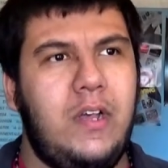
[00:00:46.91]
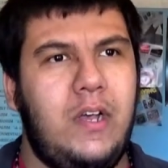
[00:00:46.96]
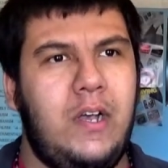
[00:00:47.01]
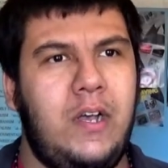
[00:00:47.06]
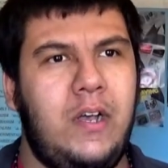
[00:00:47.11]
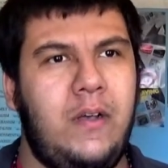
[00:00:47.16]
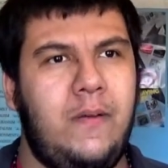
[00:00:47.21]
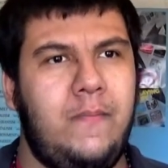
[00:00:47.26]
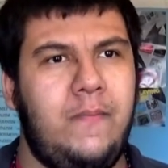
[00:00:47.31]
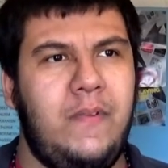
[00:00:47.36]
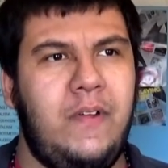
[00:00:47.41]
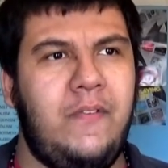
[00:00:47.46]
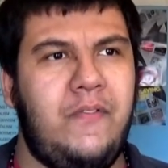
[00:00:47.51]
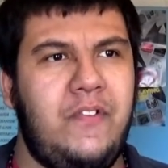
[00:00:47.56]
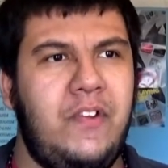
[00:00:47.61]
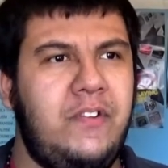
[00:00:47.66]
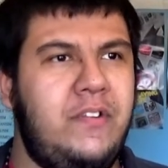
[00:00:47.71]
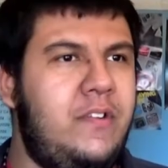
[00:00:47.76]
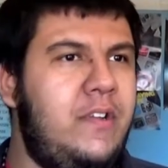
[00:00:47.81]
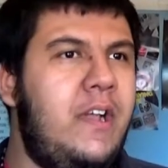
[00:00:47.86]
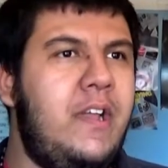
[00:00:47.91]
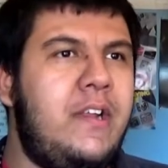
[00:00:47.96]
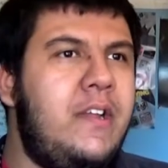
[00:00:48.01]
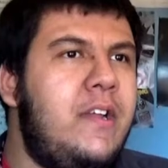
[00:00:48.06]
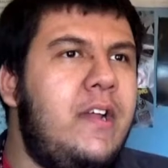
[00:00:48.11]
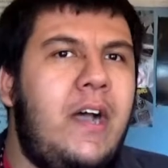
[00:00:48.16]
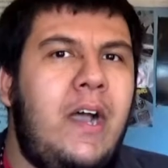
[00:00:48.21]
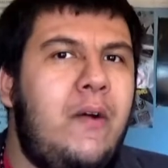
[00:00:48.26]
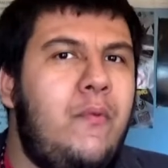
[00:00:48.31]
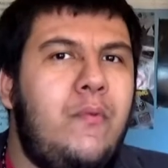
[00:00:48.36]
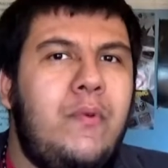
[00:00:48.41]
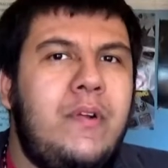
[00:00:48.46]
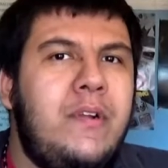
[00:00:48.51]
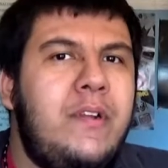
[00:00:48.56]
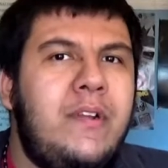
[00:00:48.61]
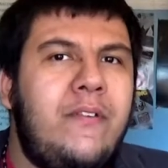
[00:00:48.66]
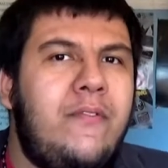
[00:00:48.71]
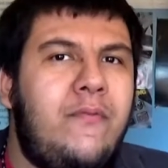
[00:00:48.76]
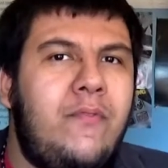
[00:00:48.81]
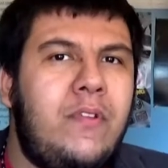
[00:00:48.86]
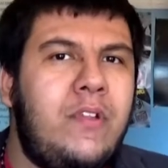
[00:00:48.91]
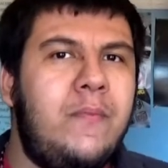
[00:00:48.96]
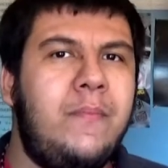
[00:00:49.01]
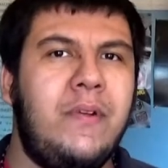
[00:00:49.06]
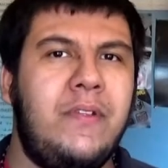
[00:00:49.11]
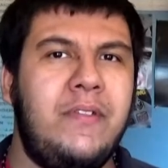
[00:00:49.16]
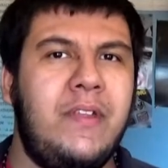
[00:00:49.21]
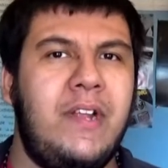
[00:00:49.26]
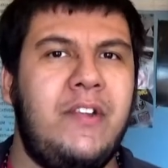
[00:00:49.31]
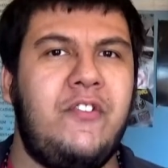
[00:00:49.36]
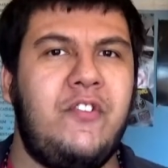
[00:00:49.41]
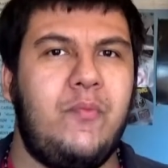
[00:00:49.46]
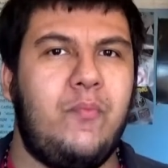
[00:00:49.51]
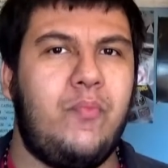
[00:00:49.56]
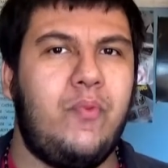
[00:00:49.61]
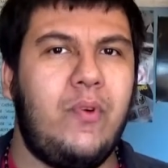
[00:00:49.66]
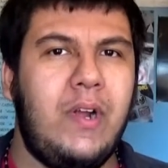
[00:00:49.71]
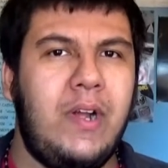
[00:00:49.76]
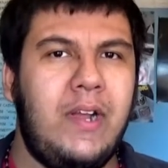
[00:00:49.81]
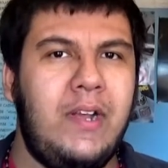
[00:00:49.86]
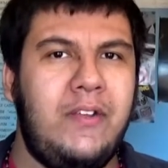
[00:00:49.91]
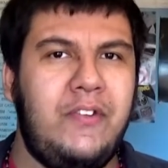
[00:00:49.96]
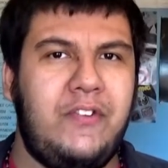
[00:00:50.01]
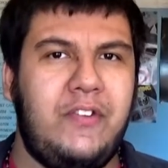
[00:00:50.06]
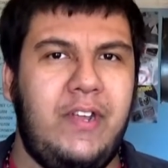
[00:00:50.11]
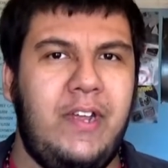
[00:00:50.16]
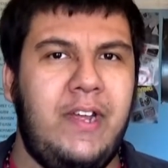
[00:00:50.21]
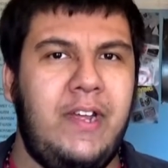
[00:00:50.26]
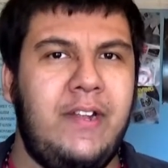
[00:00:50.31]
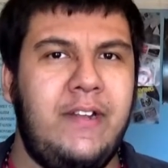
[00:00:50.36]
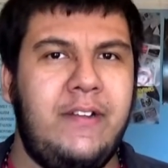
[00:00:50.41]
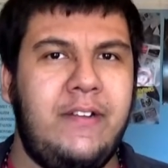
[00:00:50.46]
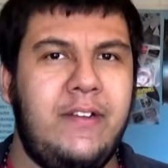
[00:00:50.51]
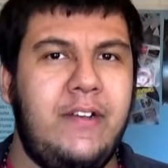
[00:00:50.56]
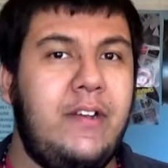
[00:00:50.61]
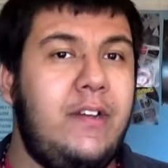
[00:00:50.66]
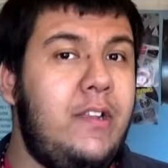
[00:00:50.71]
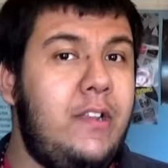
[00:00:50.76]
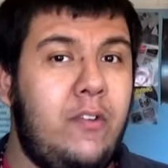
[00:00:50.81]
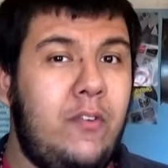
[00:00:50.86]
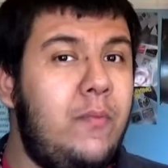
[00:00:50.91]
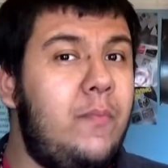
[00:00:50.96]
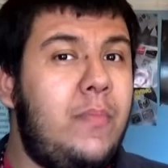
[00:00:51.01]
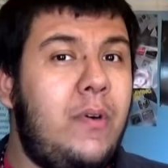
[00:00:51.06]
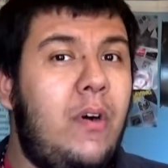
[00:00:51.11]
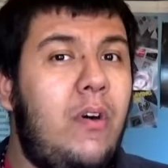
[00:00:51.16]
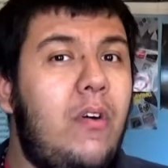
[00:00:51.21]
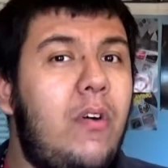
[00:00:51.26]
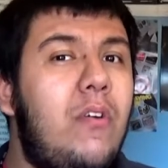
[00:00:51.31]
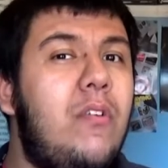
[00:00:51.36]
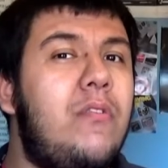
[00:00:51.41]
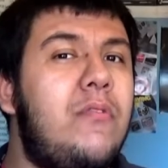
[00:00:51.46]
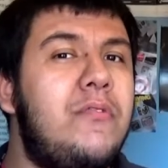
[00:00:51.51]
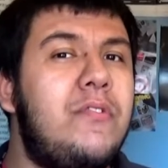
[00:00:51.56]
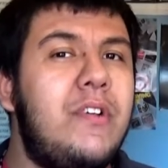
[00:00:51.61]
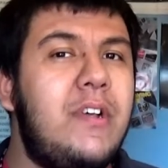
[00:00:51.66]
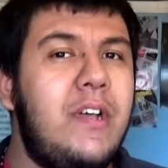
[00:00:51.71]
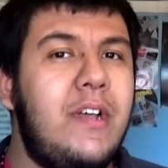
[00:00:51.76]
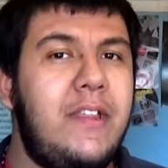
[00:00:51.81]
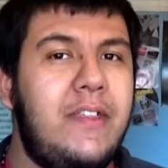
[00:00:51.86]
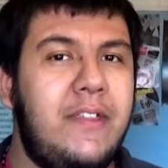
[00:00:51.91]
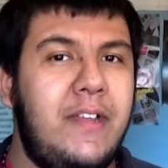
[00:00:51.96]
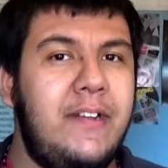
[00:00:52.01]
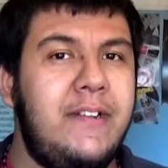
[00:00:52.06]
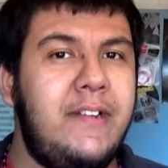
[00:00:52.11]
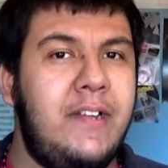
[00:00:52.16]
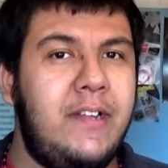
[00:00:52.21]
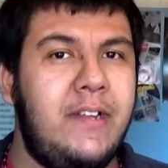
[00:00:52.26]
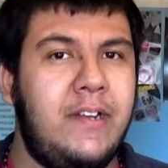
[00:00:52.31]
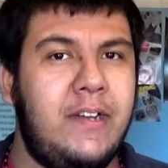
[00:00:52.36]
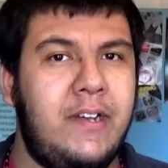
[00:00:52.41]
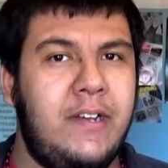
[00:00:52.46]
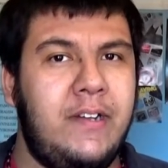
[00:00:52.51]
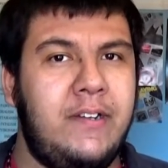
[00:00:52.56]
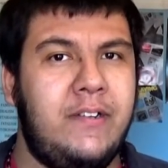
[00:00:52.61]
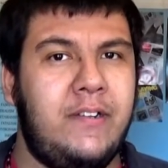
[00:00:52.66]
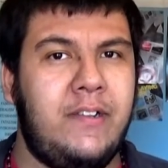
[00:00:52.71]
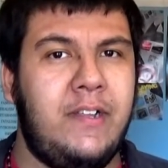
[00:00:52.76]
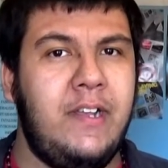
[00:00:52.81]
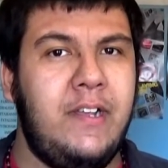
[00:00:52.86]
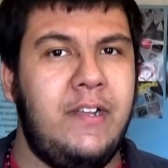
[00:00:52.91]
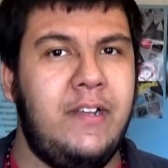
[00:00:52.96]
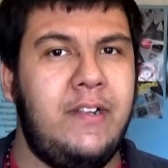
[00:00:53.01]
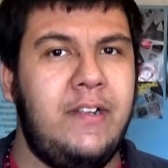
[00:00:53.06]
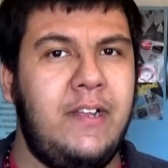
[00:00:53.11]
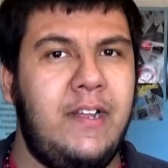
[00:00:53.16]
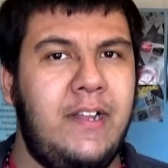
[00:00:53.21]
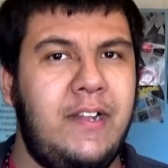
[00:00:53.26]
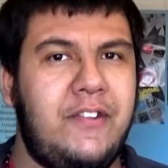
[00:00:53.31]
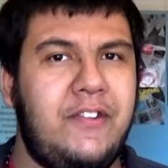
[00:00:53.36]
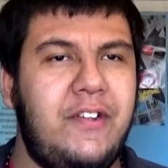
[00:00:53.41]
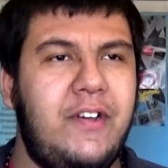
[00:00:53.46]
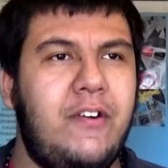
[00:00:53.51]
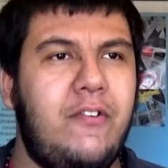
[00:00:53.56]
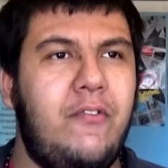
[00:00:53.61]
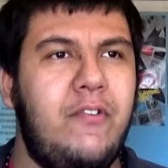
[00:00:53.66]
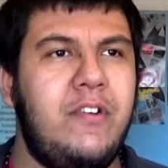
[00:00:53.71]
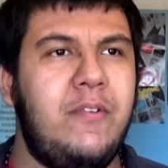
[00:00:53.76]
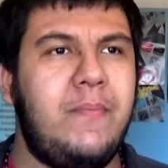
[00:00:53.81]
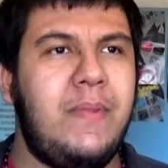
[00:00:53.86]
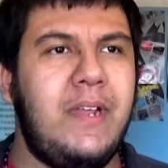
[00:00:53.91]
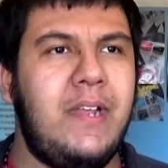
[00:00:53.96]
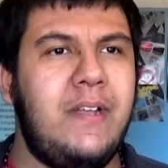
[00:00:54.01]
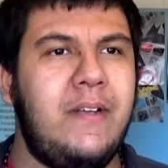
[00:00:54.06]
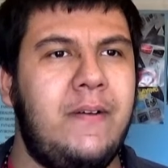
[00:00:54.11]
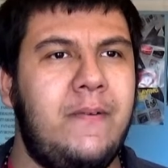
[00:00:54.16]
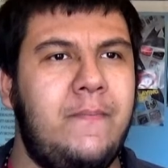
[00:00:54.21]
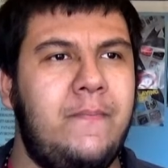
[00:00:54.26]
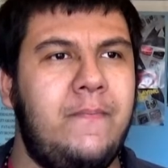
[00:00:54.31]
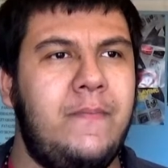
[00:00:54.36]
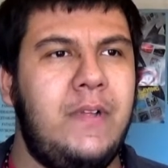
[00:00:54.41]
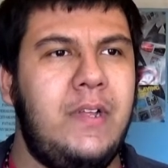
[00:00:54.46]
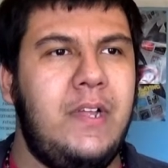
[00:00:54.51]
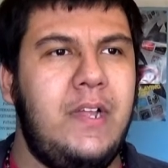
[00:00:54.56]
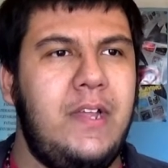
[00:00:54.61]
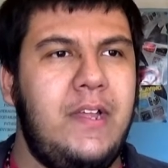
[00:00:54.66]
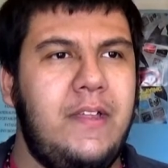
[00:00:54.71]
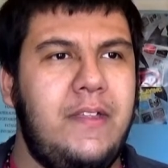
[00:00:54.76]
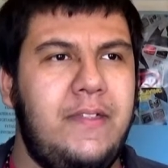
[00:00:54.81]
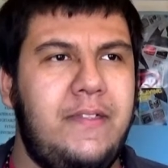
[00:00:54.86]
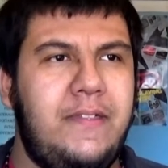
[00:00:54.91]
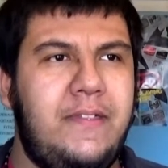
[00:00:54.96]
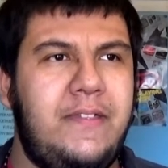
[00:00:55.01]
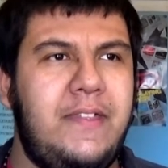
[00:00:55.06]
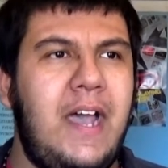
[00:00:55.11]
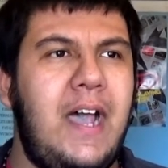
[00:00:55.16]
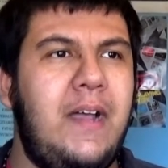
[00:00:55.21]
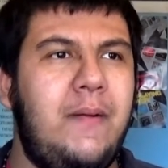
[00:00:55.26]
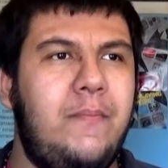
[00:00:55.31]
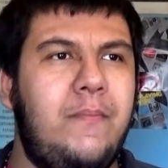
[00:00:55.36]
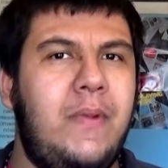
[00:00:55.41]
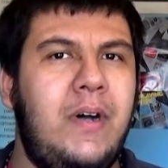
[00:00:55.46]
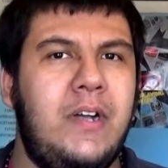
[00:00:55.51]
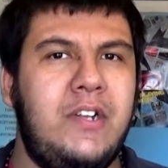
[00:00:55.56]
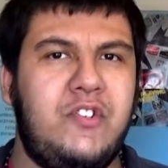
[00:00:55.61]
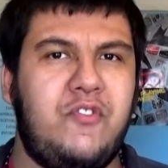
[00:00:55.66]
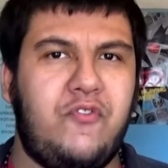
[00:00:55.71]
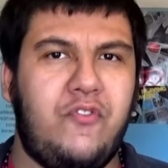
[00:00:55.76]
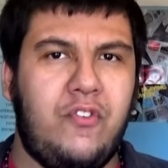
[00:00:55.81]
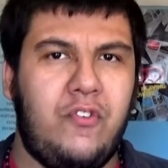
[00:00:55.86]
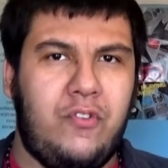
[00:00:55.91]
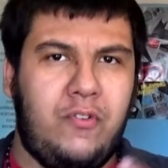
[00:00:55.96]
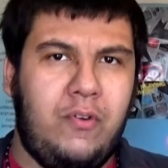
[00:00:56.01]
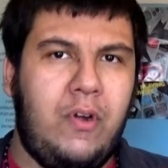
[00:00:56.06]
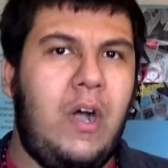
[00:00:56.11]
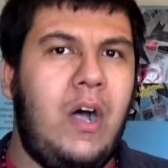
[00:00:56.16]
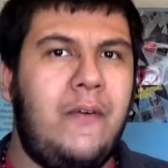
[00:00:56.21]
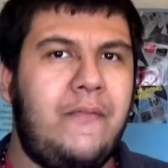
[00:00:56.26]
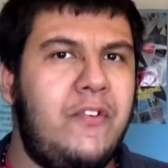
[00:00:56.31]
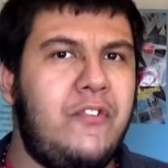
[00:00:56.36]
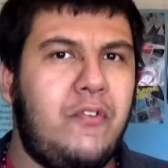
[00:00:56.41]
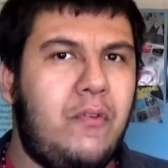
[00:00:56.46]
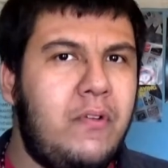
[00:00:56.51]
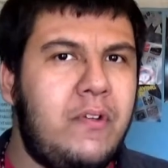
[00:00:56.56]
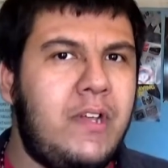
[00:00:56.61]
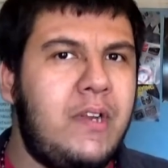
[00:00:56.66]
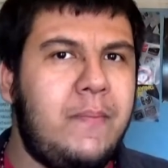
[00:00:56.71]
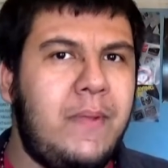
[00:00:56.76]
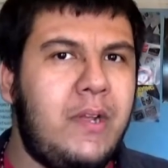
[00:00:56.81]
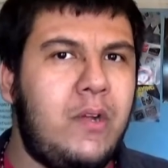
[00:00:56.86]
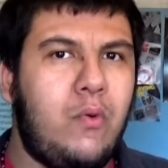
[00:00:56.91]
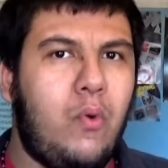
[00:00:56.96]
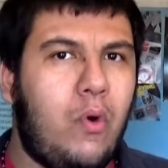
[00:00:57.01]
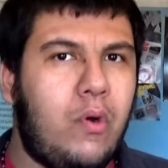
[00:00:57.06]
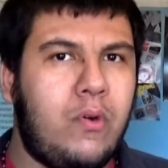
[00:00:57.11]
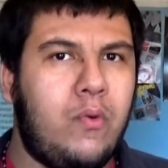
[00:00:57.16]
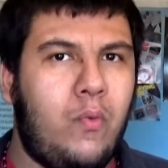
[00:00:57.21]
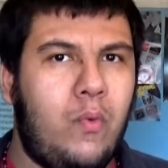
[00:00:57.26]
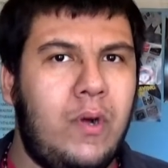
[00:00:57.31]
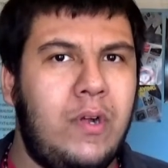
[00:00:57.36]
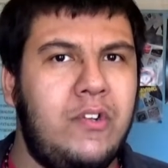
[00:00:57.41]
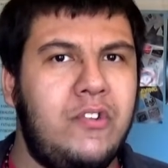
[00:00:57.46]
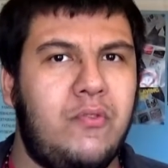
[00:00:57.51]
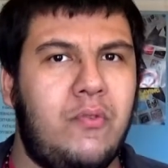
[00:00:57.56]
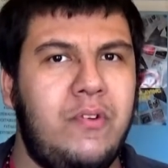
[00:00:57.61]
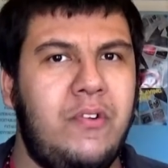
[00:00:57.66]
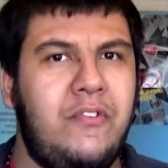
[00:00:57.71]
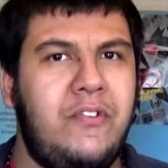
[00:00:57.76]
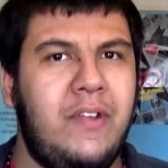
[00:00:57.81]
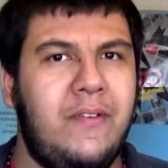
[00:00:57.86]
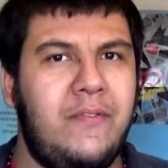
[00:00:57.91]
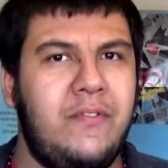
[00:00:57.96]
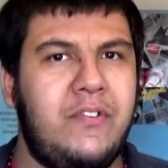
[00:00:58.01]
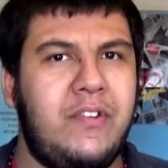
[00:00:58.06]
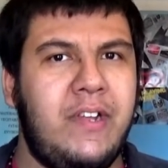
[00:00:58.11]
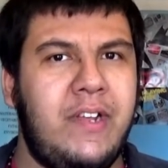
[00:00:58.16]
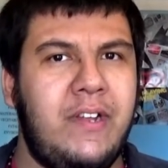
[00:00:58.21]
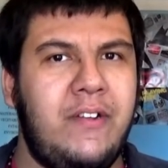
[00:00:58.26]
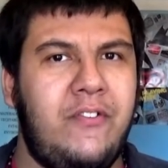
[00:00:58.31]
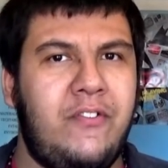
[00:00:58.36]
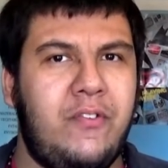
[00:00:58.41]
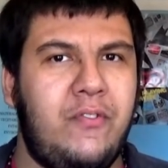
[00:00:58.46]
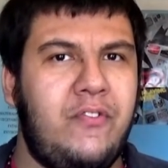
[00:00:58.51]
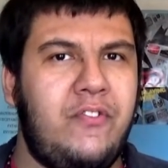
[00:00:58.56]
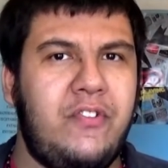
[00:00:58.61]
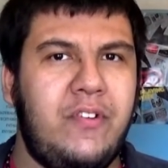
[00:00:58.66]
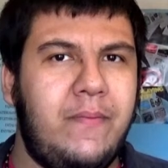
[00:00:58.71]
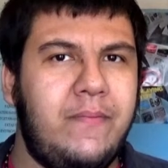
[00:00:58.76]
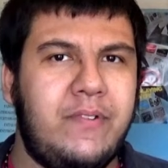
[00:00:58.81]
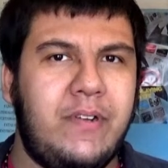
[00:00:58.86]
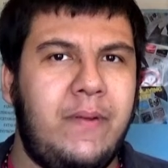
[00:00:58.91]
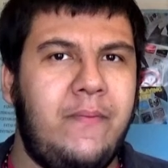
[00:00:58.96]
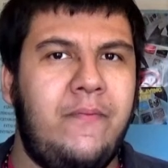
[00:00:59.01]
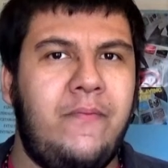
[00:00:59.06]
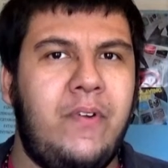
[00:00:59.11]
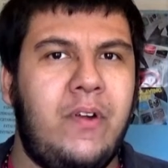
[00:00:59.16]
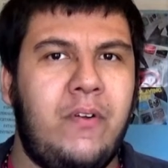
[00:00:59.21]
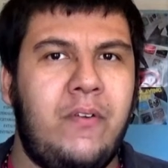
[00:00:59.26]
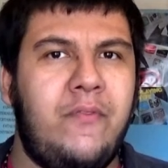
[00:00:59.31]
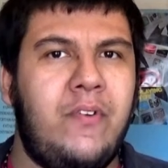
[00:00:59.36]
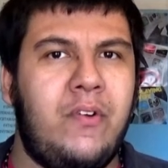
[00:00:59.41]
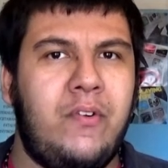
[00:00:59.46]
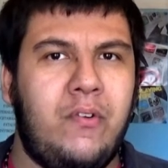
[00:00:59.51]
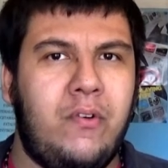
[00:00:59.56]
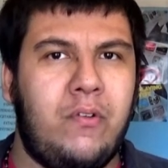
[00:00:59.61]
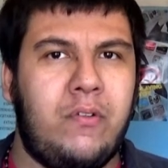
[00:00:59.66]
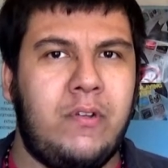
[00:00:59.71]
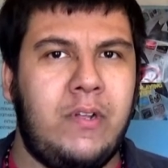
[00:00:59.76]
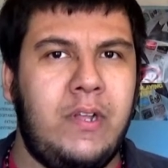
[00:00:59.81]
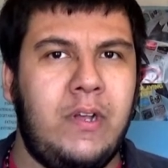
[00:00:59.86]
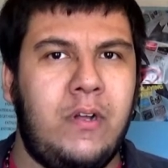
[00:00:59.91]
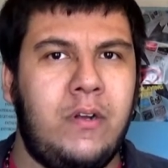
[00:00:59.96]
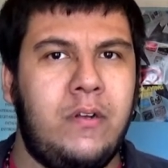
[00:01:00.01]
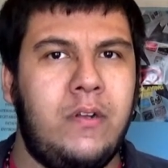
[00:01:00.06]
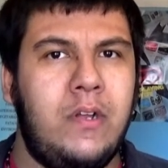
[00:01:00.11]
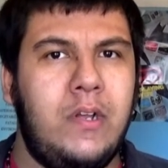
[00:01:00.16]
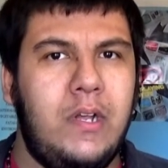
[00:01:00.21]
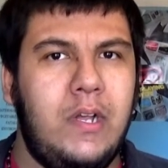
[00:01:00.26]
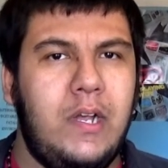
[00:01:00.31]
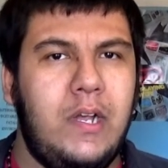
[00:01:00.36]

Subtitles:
If they delayed it, I wouldn't have really been that surprised, and lo and behold, they did delay it. It's not going to be that much further off. It's only going to be Q1 2017, so sometime very, very early on